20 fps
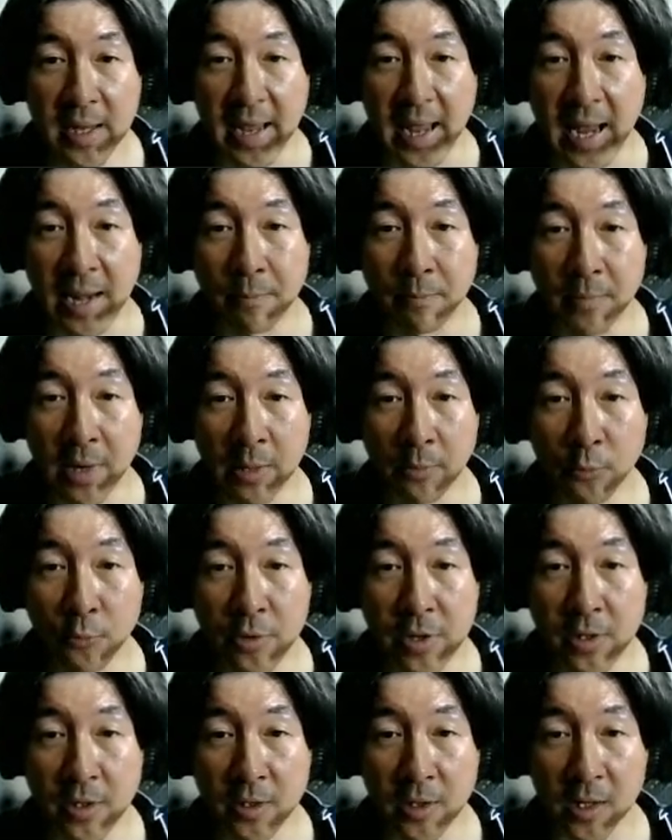and
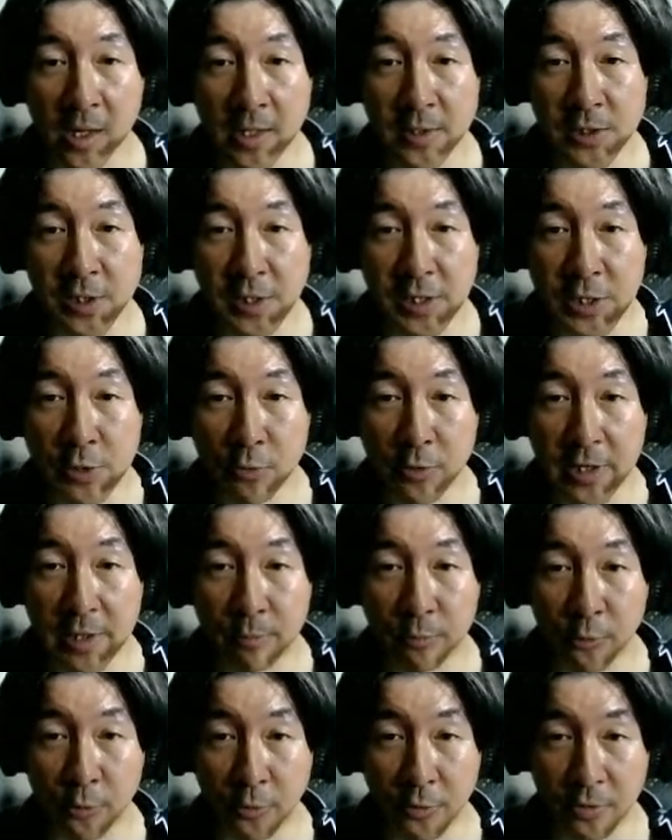memory continuity
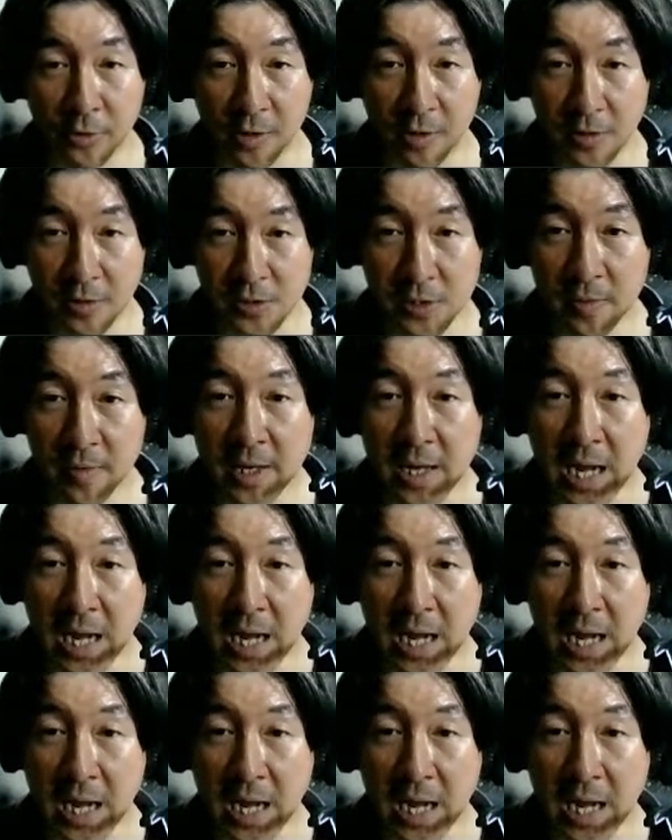protocols.